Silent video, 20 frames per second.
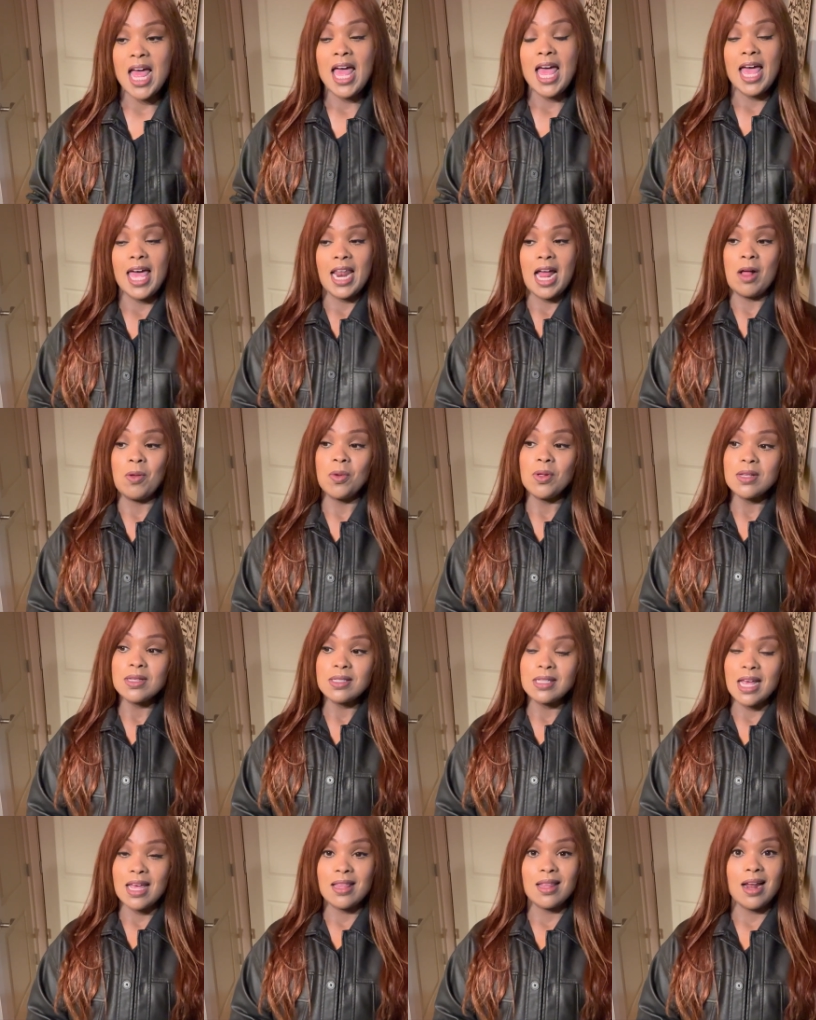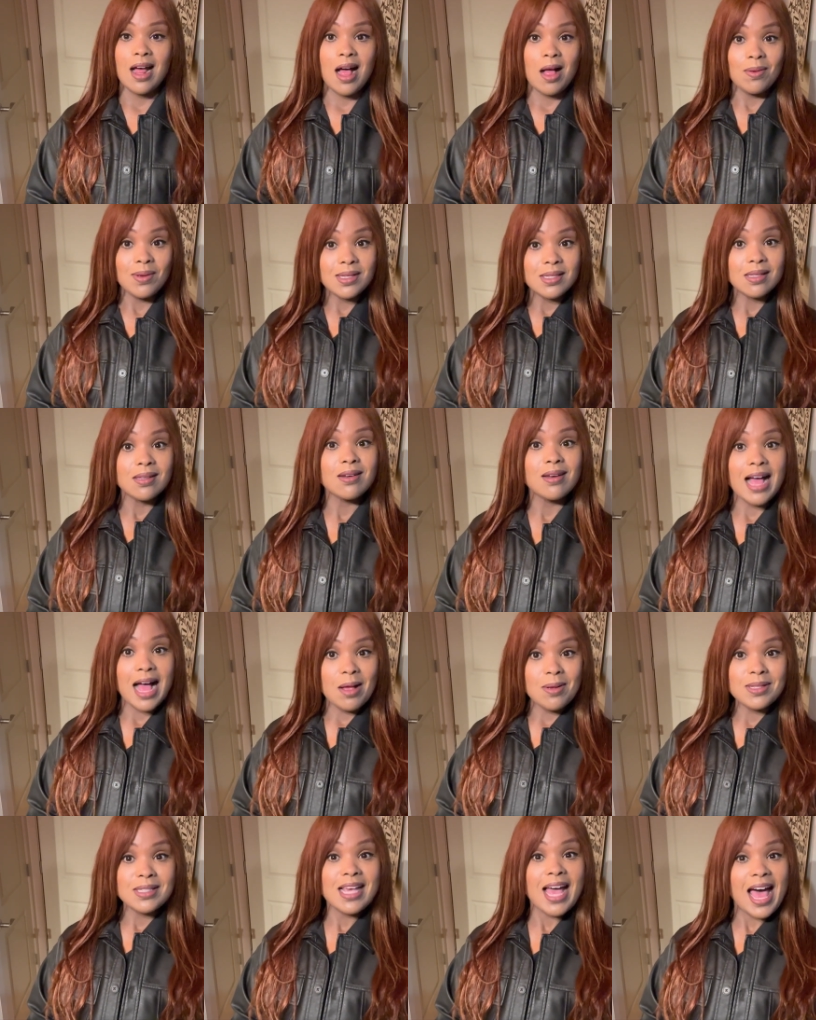And I will say that I was a little, I
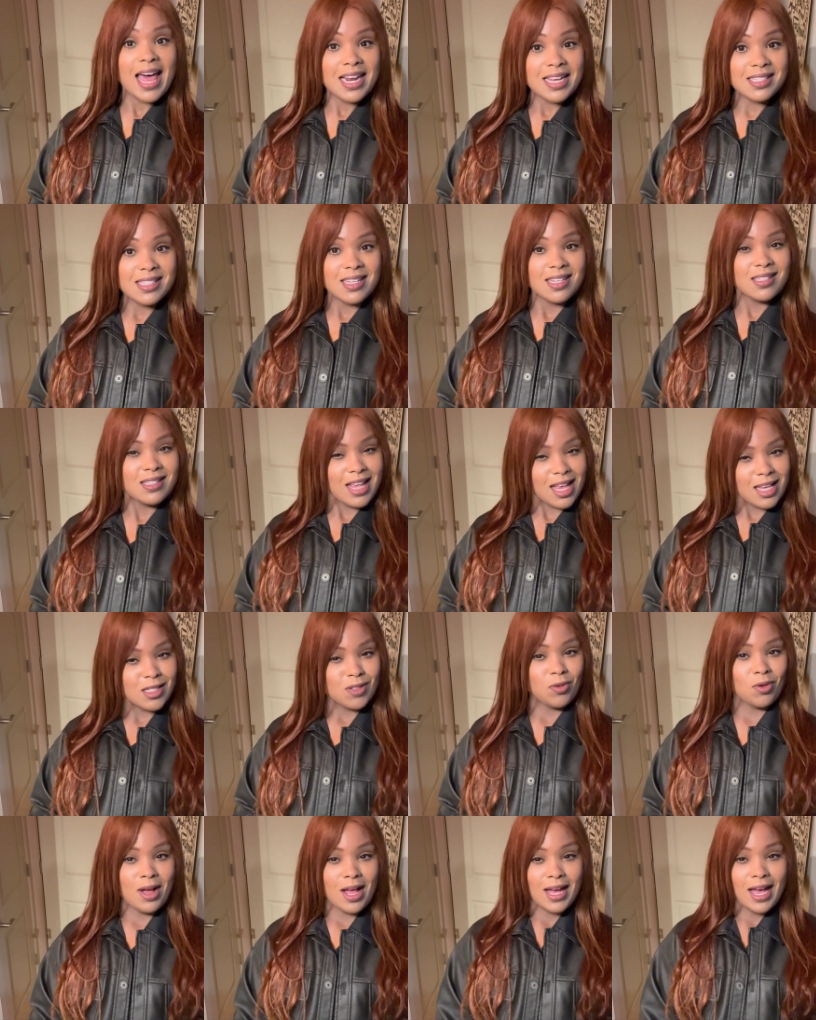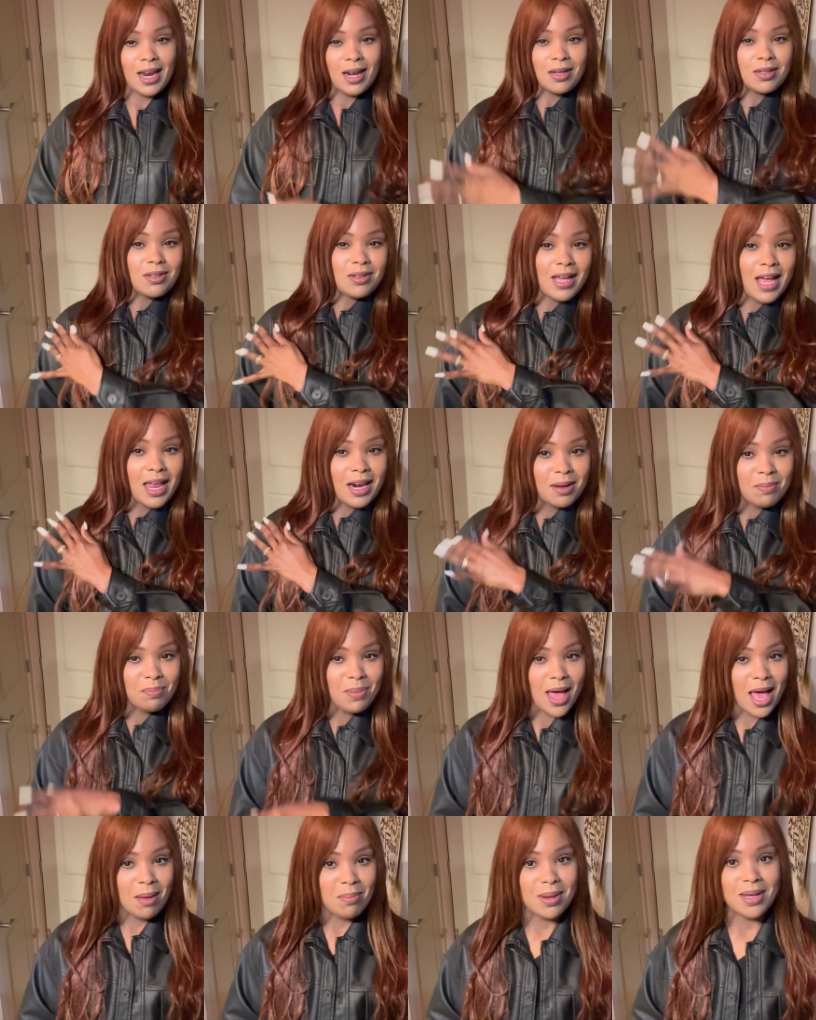was kind of successful. I got to kind of
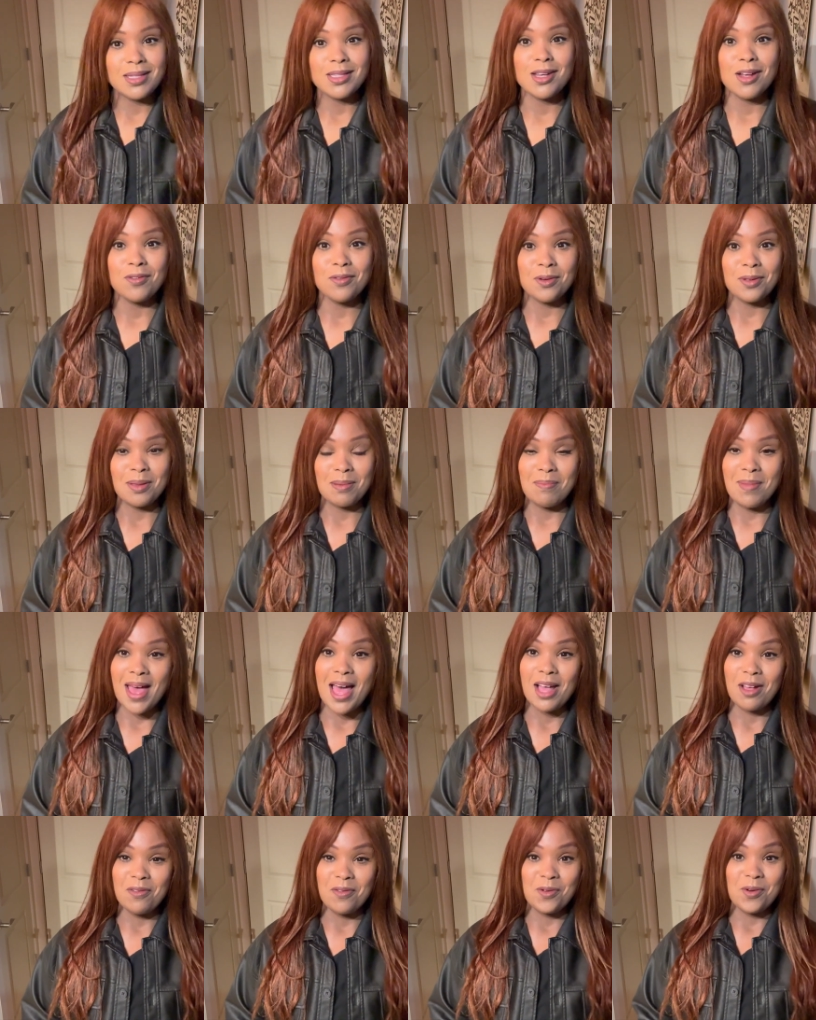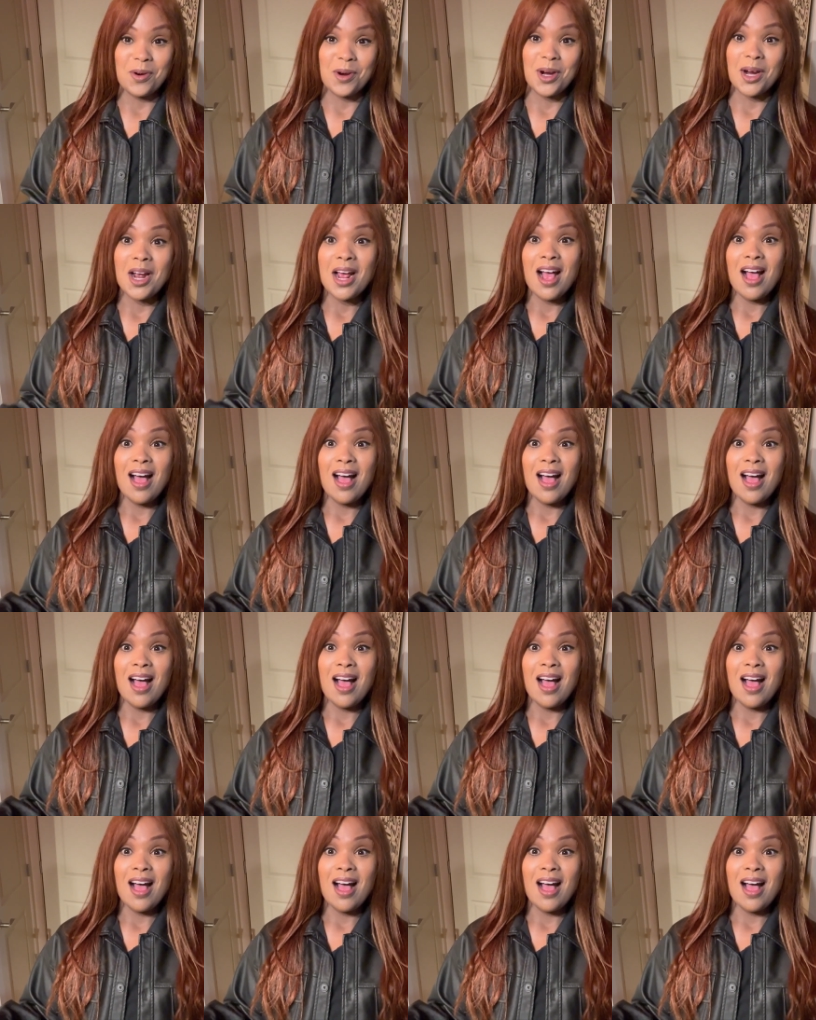pat myself on the back for